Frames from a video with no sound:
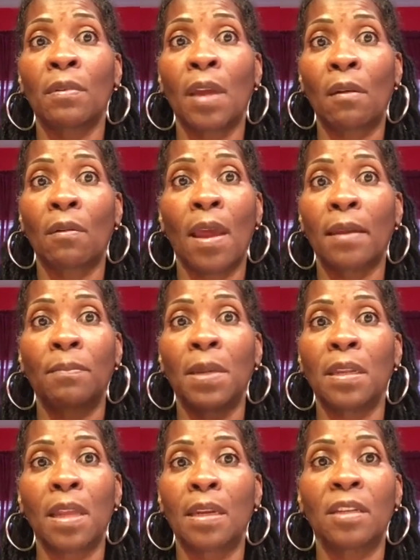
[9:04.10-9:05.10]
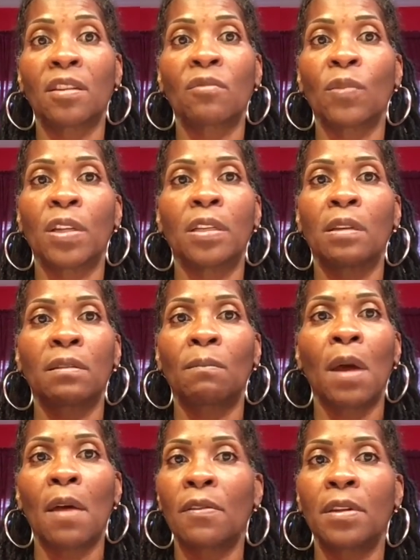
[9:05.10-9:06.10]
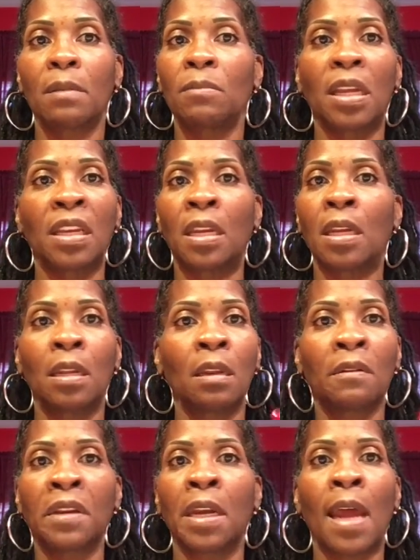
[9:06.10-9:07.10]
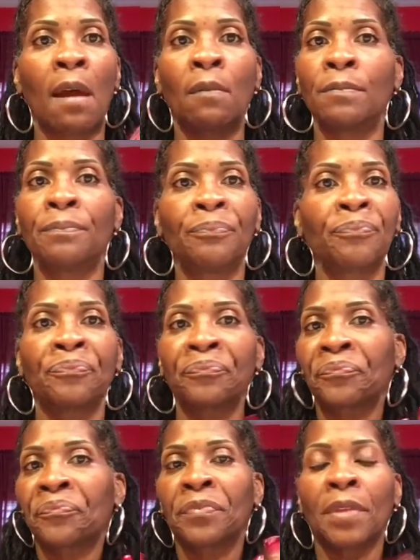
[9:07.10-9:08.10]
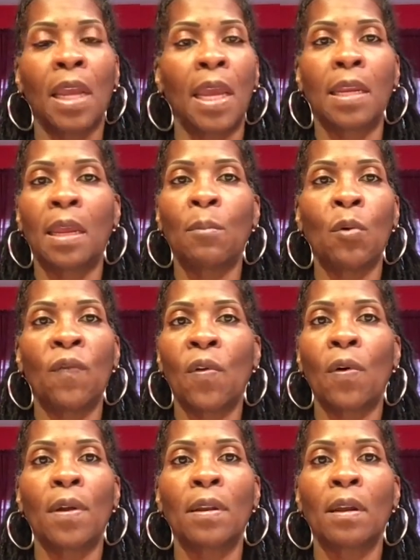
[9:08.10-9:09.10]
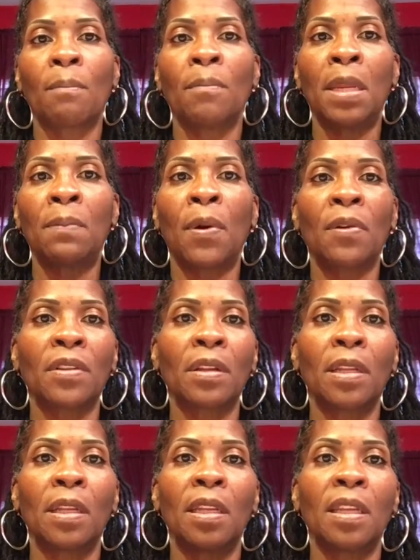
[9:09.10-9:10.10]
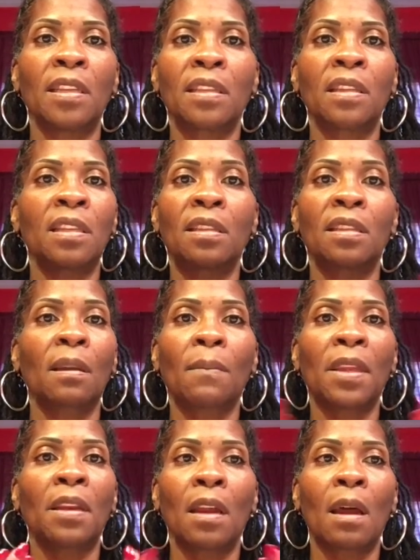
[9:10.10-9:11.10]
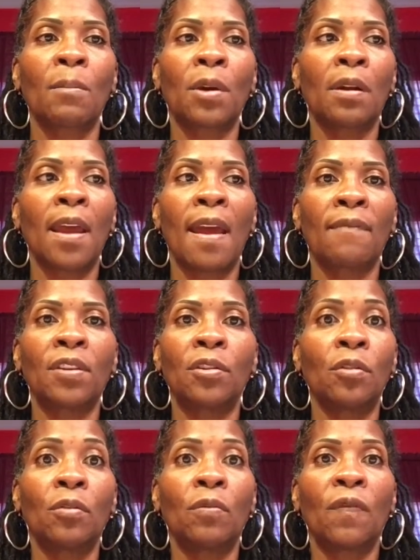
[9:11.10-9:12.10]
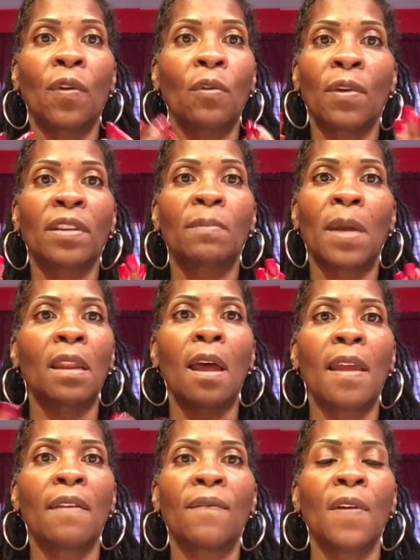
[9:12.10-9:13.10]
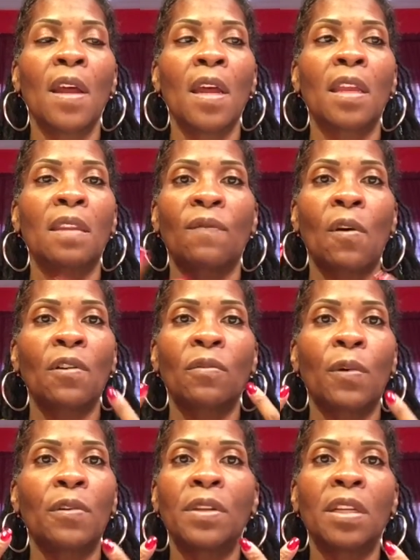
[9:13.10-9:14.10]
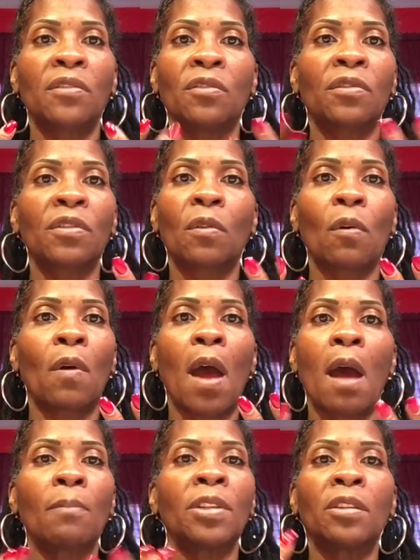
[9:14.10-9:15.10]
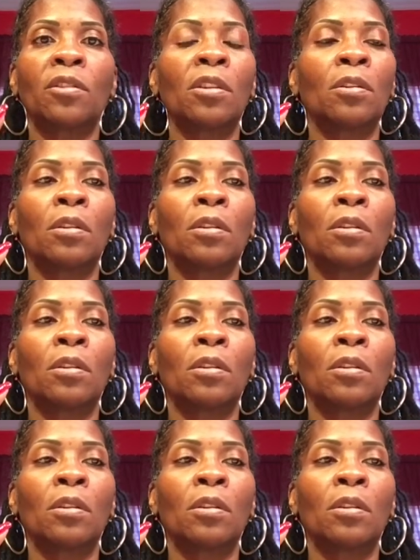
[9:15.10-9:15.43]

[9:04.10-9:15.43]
that are like me, that it just really doesn't bother them. They get in there, get out, and they move on. Me personally, this is something that I'm gonna have to do for the rest of my life, as far as wearing dentures. So I'm just,